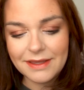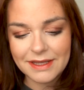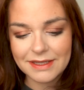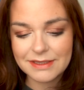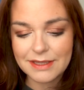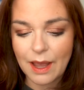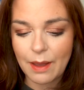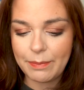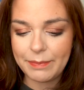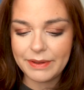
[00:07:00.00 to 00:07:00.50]

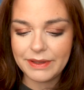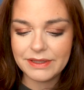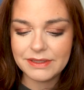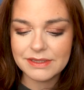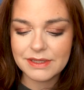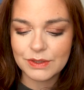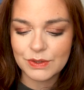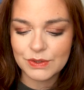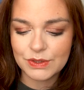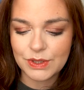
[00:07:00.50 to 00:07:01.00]

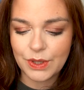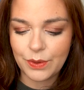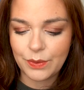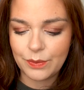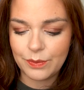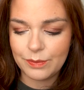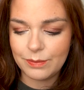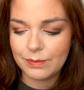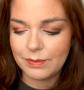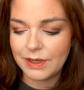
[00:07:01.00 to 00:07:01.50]
happened.
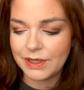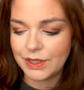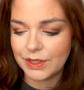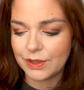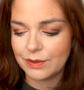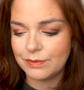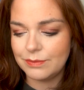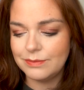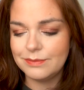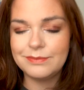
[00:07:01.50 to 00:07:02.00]
So, you
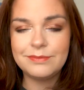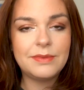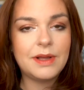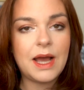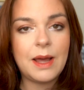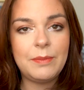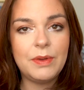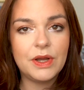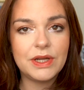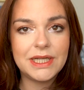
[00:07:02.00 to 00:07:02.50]
know,
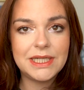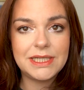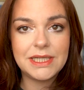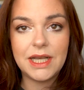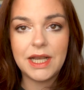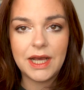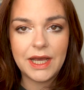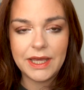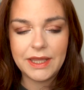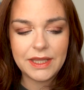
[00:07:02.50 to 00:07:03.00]
I'm not going to
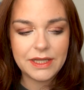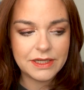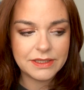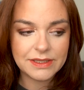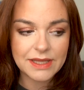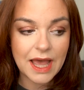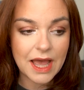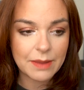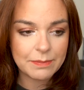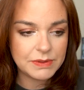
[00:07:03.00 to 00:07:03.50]
deny that it's
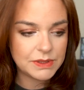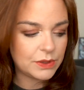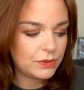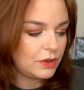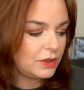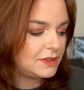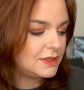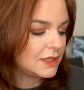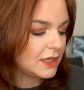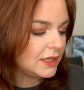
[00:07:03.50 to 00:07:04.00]

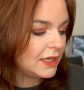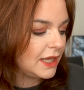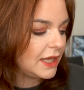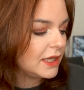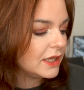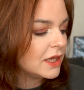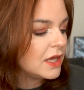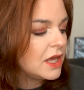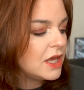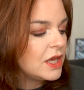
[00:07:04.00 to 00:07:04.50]
absolutely
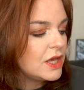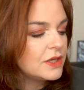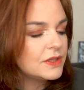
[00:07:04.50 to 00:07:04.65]
stunning.